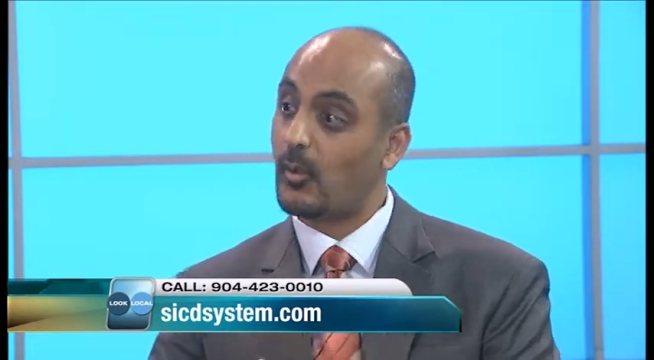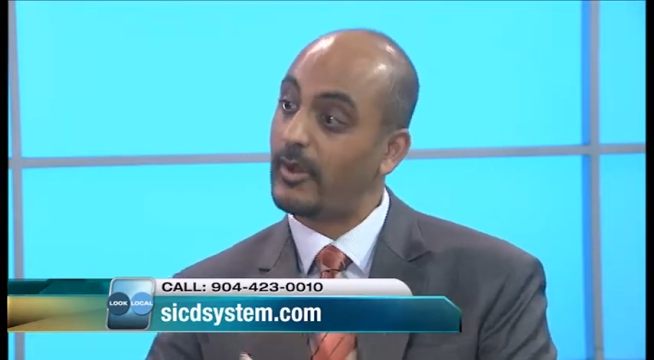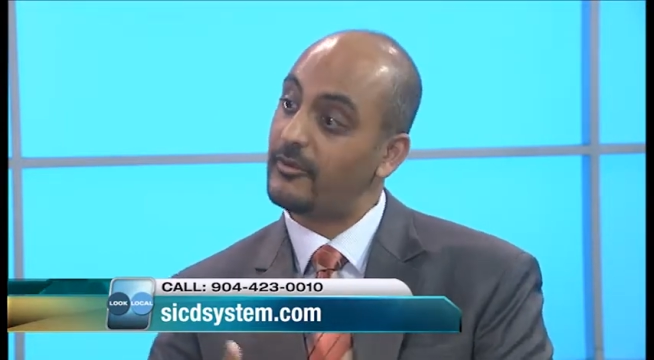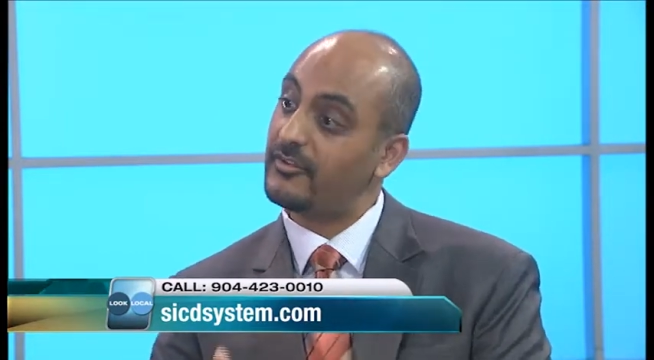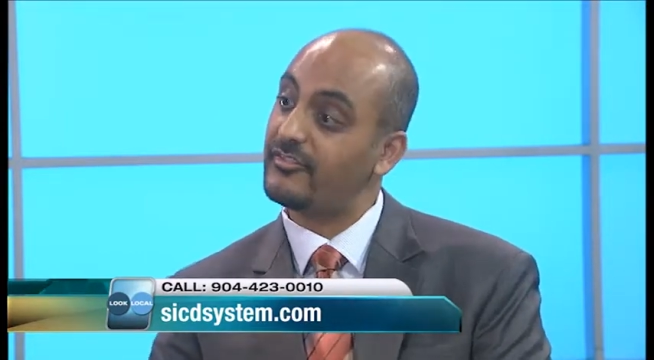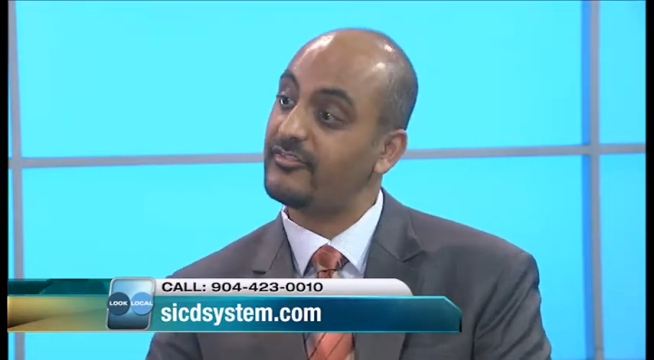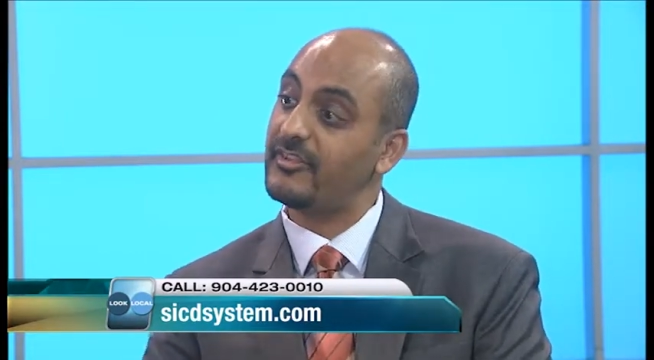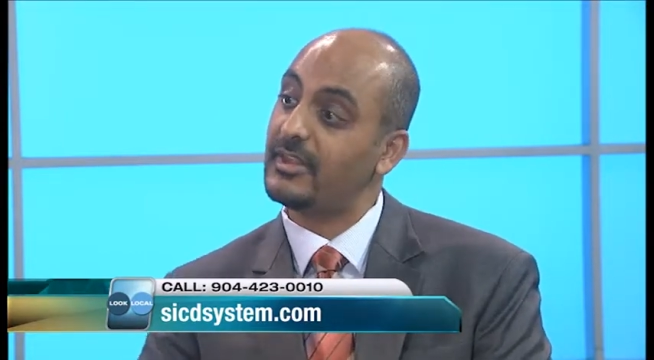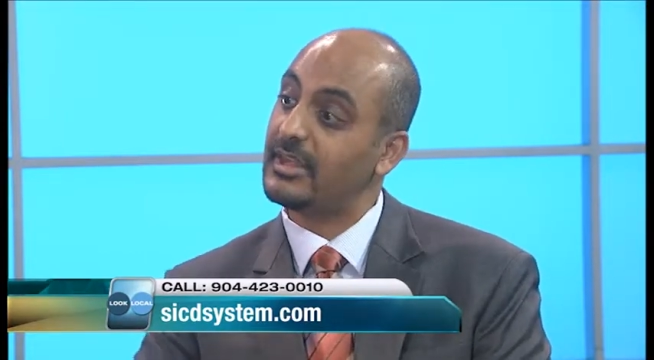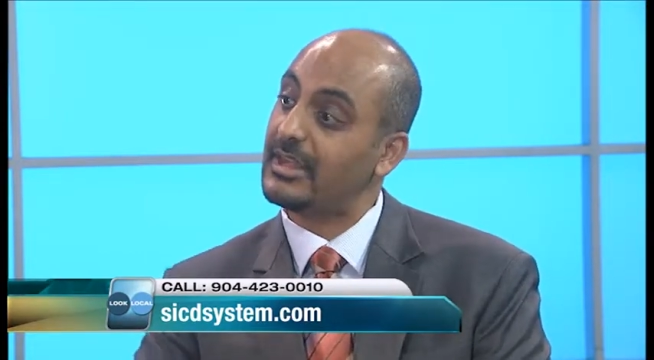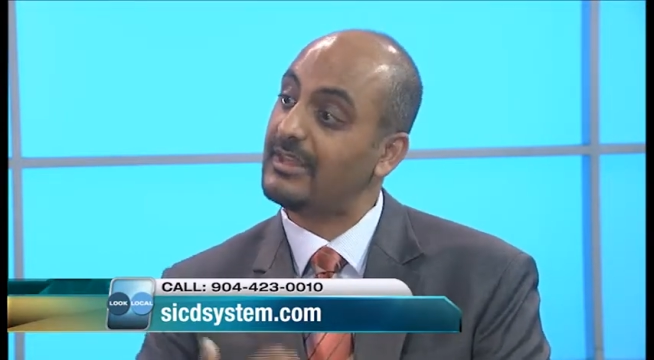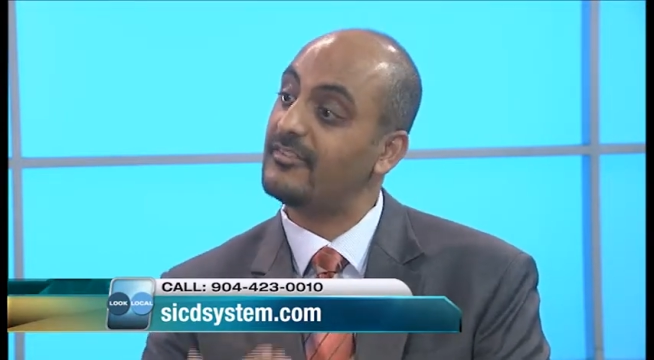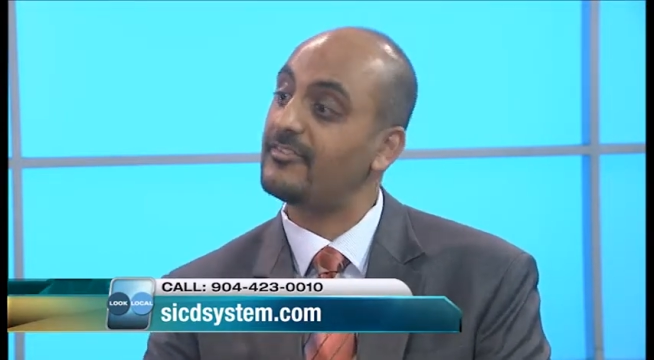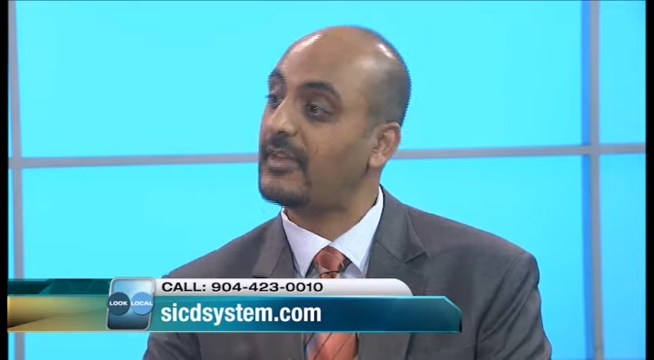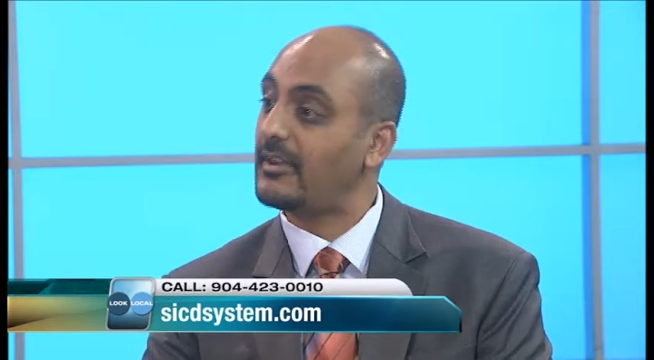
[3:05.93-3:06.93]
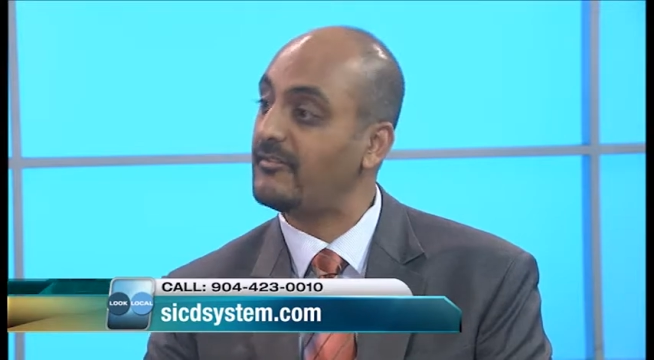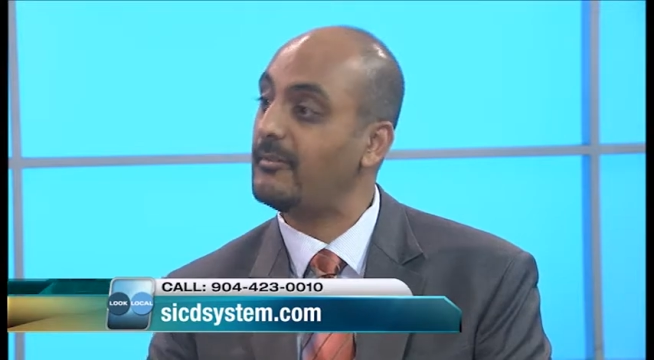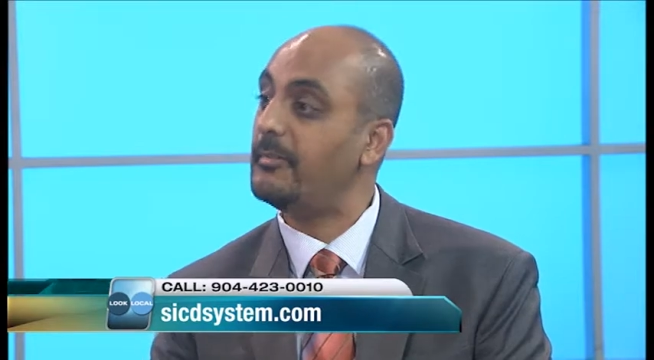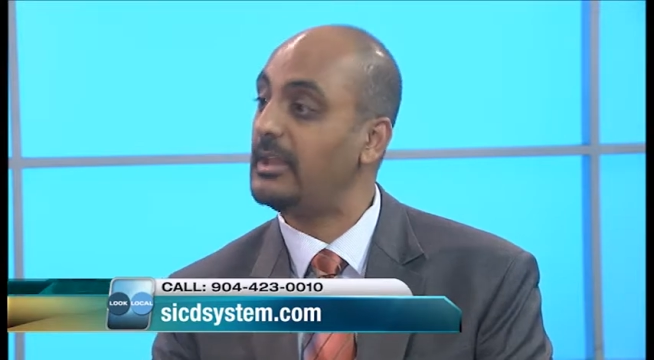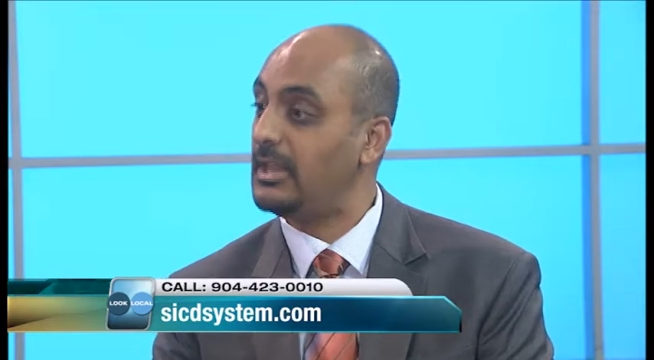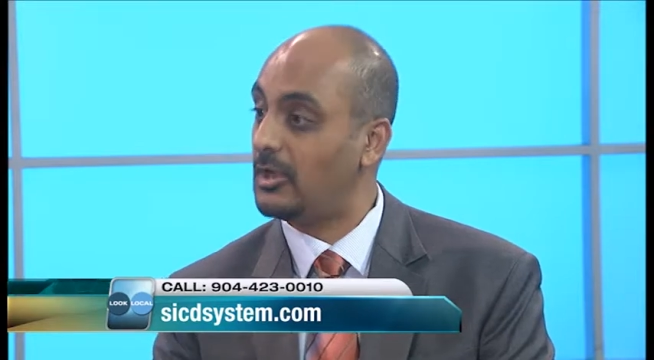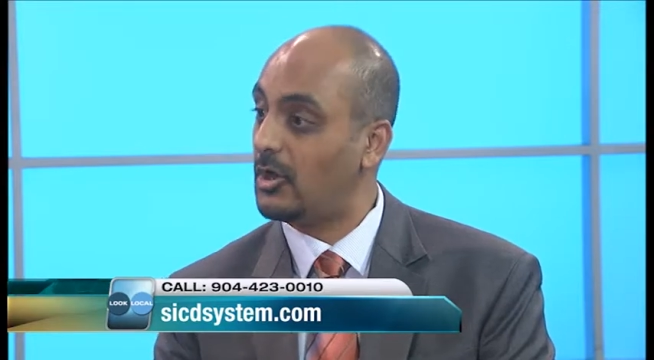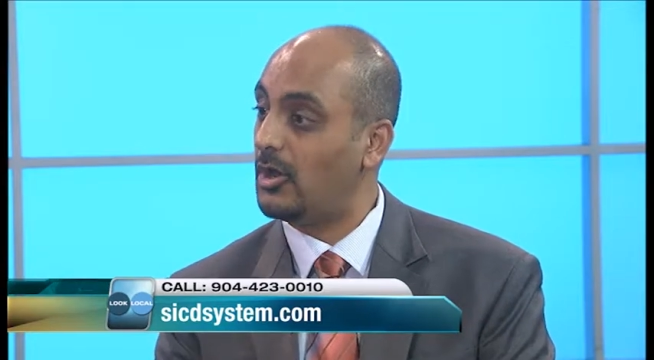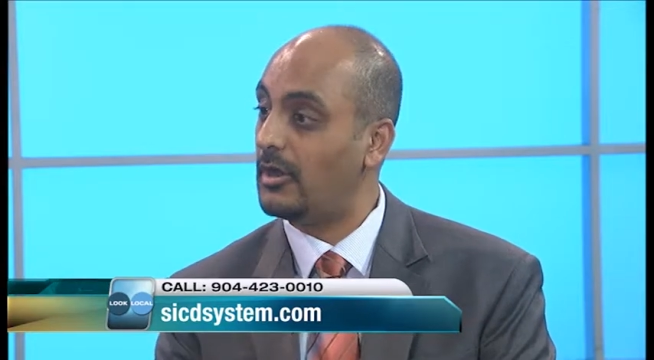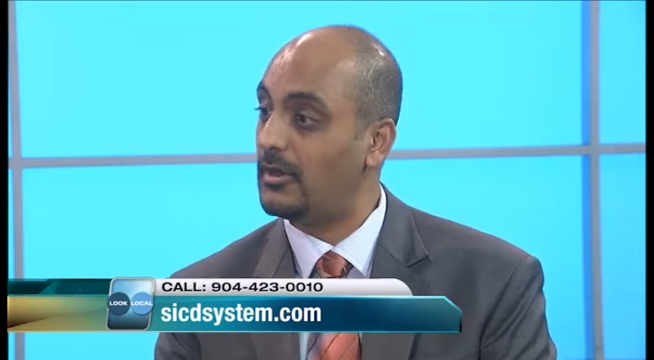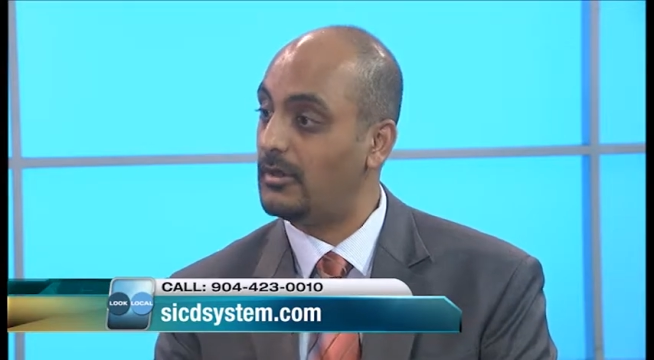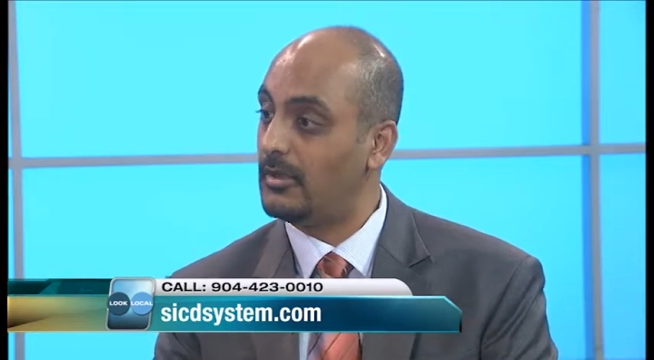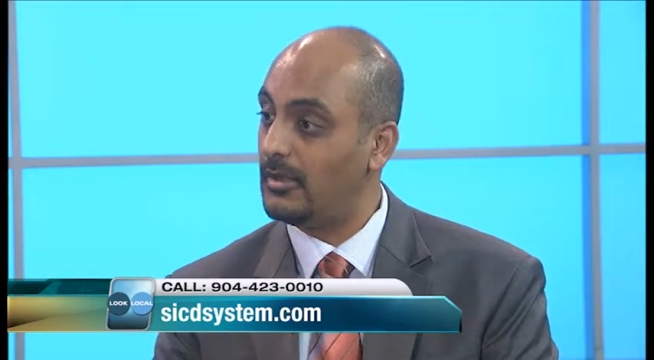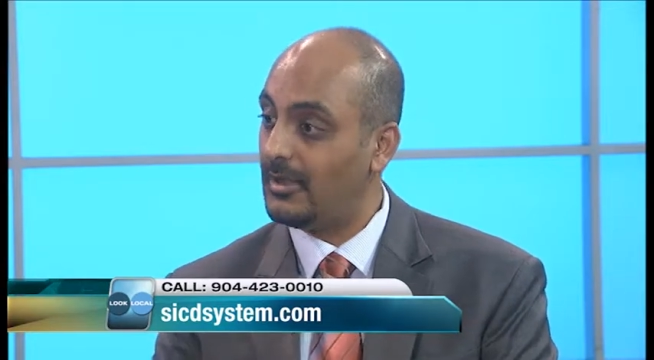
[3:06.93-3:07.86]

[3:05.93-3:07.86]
wire is sitting inside of a beating heart.